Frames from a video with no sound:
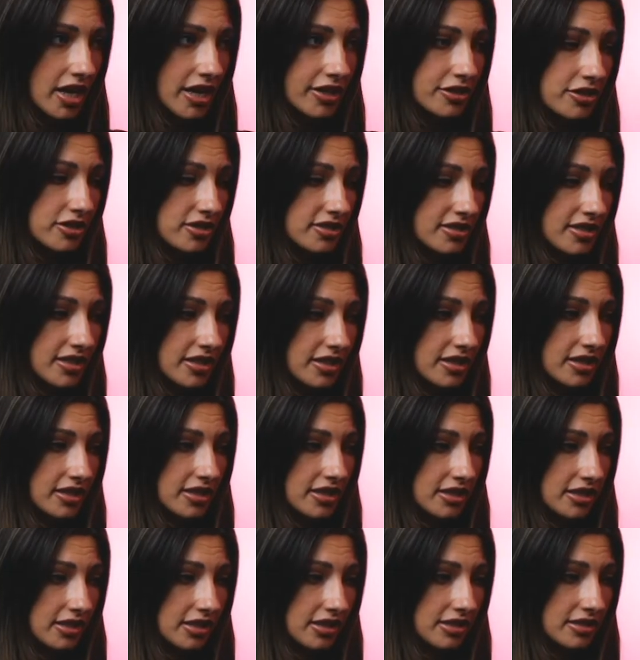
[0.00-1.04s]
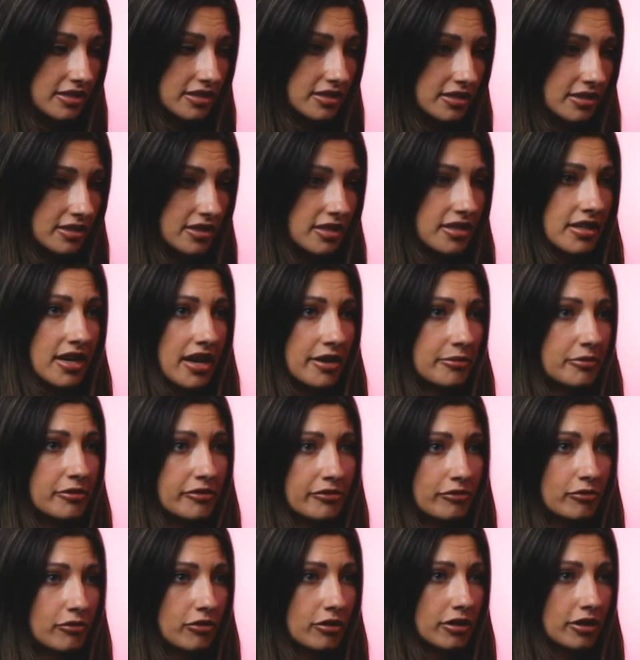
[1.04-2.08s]
I just didn't eat the night
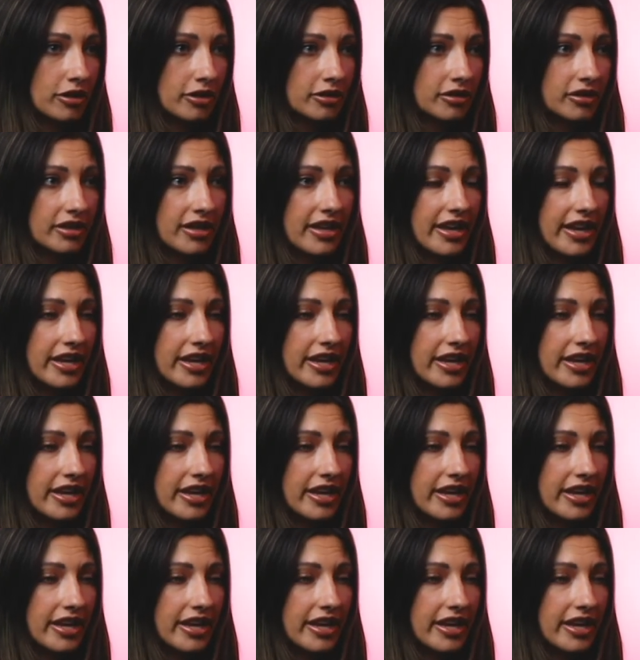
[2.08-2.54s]
before,